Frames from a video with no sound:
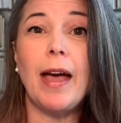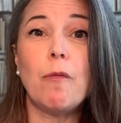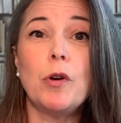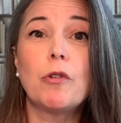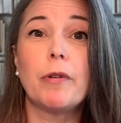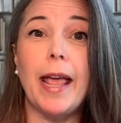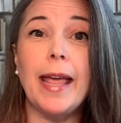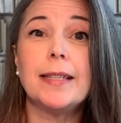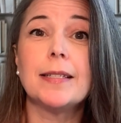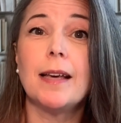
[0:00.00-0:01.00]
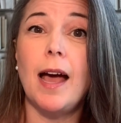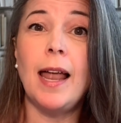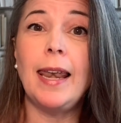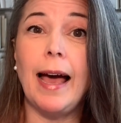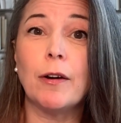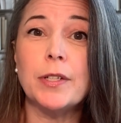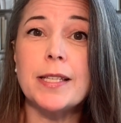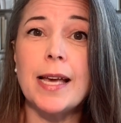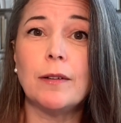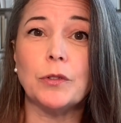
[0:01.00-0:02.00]
that will create a louder
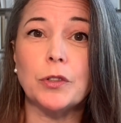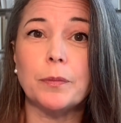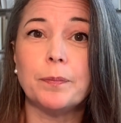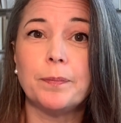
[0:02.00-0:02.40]
sound.